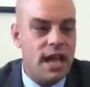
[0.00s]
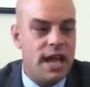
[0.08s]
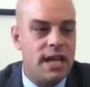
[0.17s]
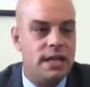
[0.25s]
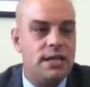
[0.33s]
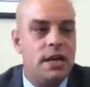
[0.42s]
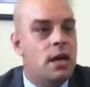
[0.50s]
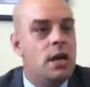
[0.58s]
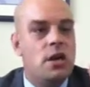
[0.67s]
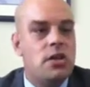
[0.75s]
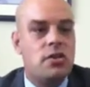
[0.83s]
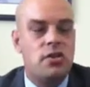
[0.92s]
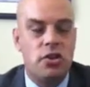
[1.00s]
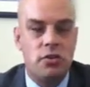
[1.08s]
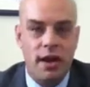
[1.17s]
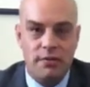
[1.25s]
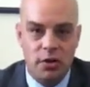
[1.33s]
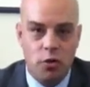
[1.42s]
And so
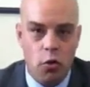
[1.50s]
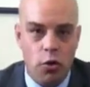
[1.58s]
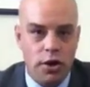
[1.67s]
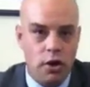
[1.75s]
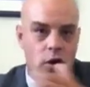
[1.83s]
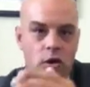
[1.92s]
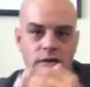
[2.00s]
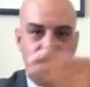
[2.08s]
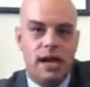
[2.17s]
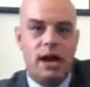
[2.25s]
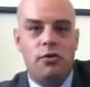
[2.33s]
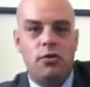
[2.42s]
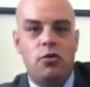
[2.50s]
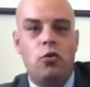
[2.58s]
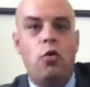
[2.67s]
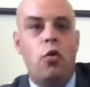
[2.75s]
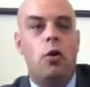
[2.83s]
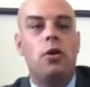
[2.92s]
you have the courtyard, the outer
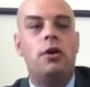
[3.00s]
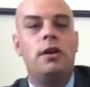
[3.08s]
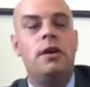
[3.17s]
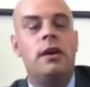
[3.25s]
court,